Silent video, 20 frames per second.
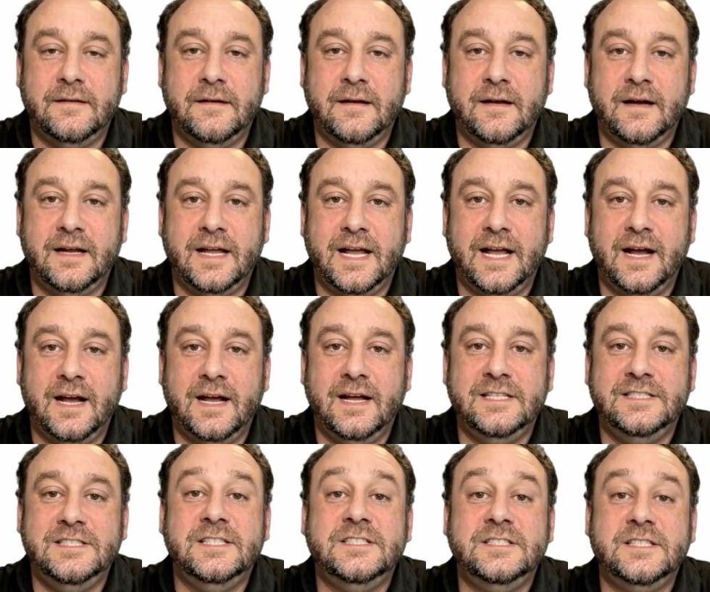An AI
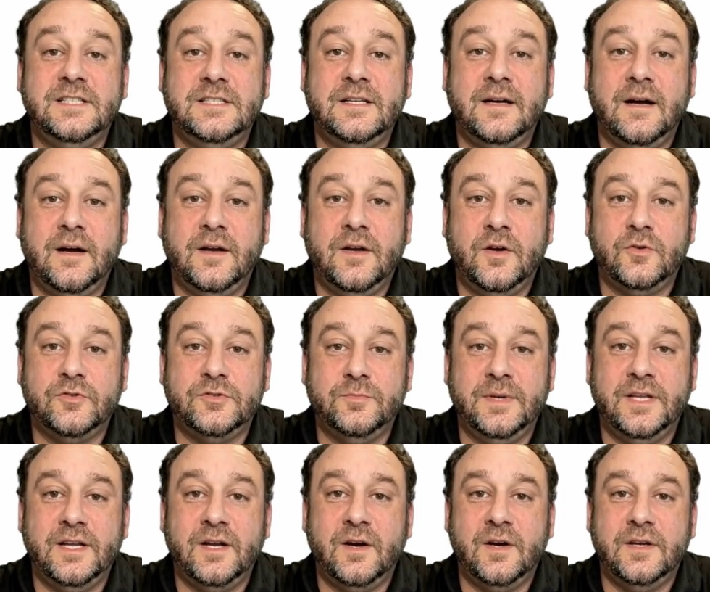assistant goes
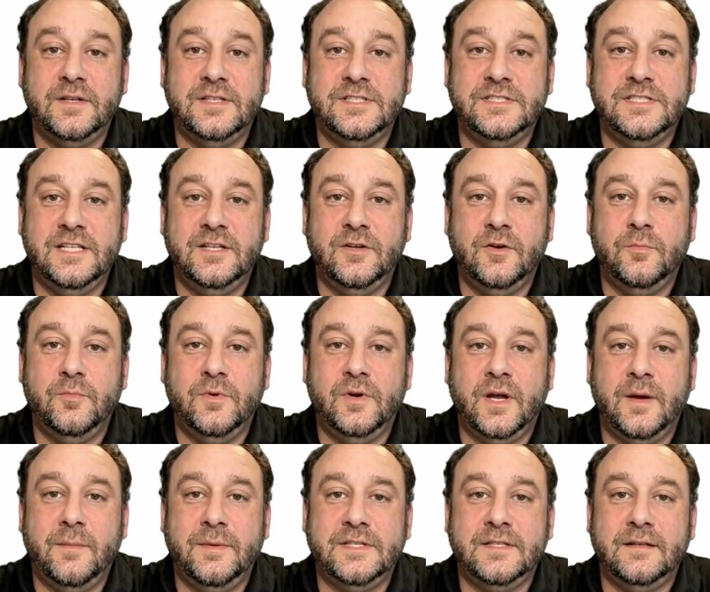beyond a single
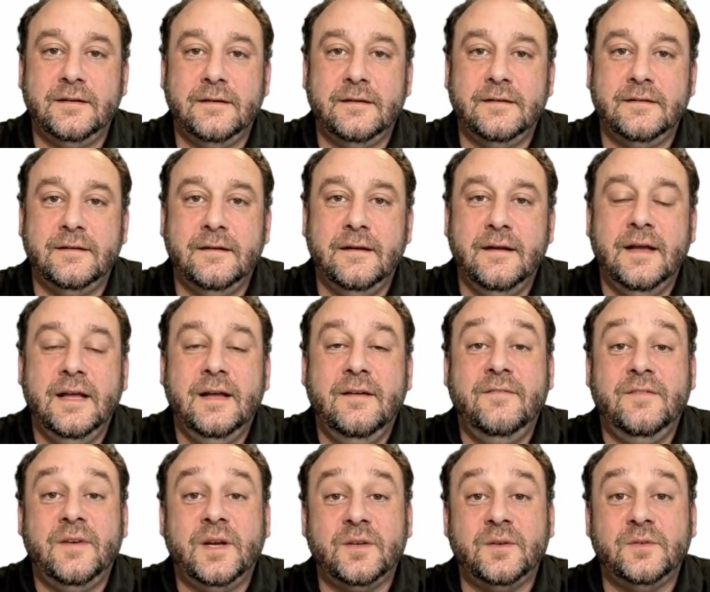prompt. It
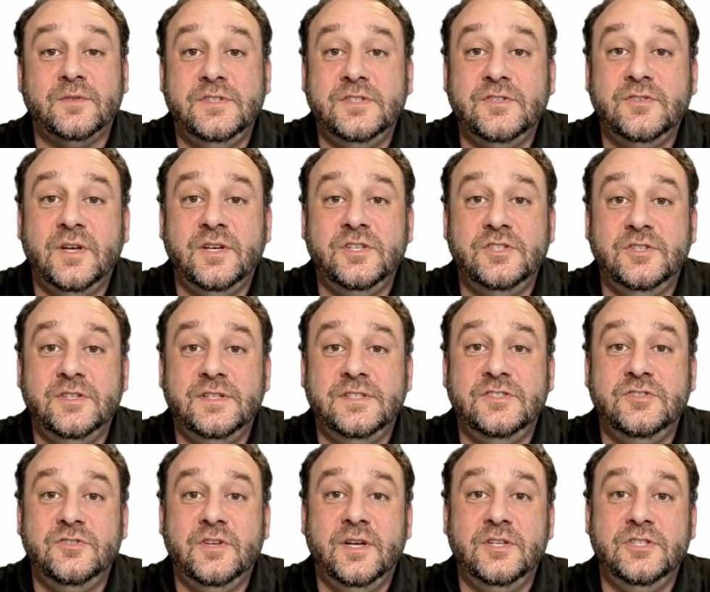follows structured
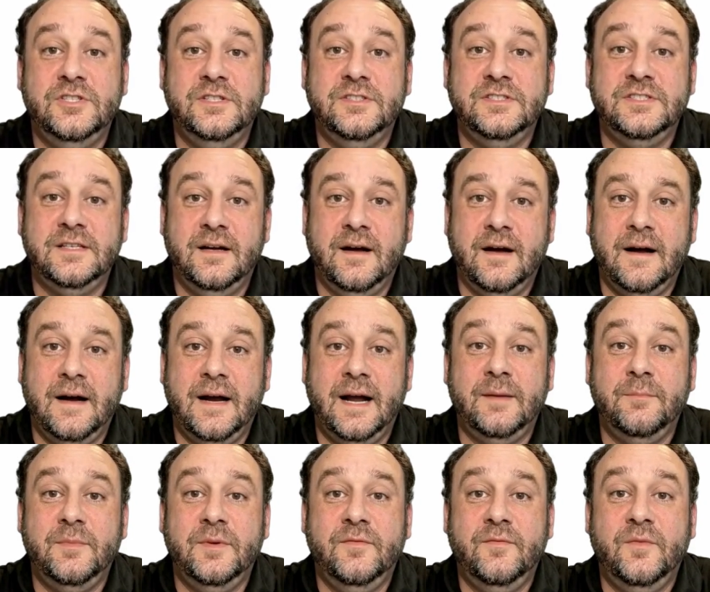instructions
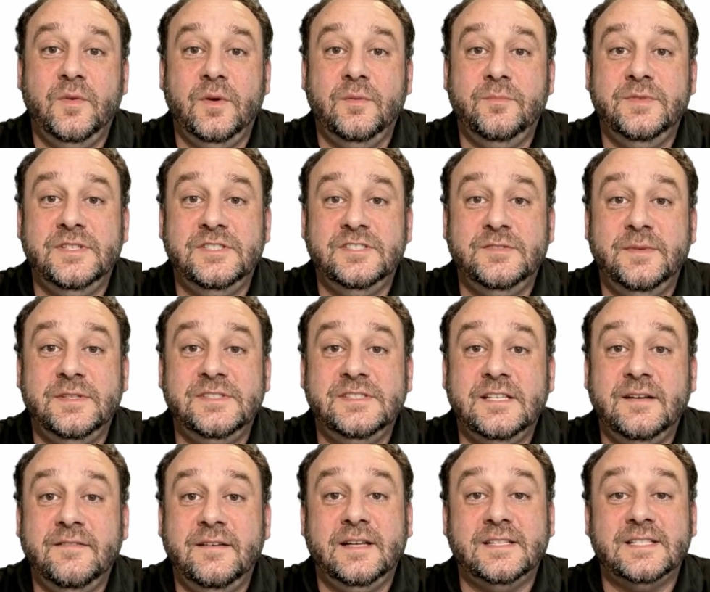and performs a
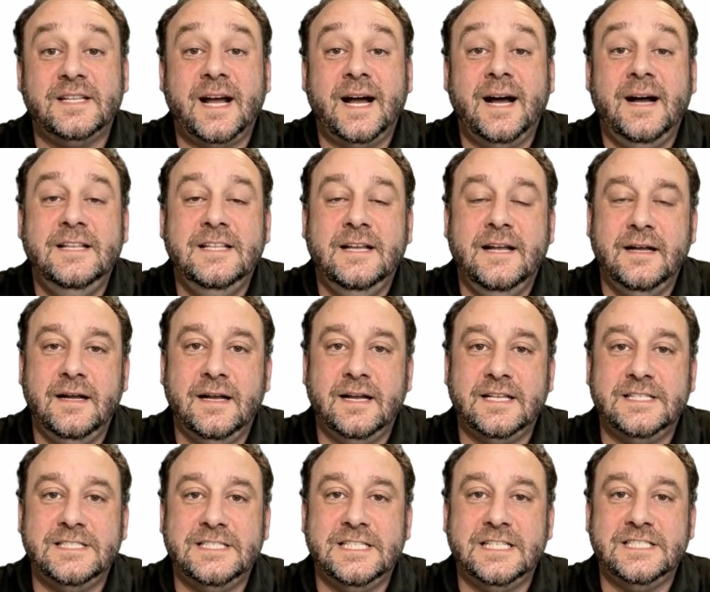specific task
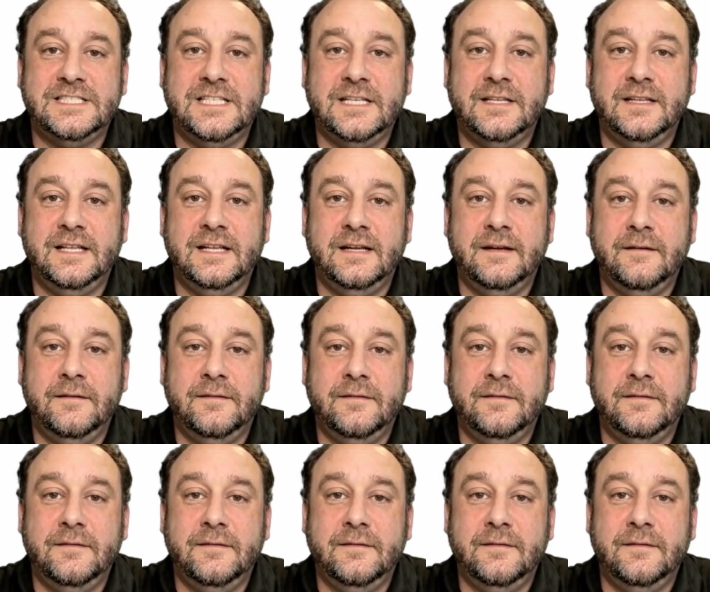consistently.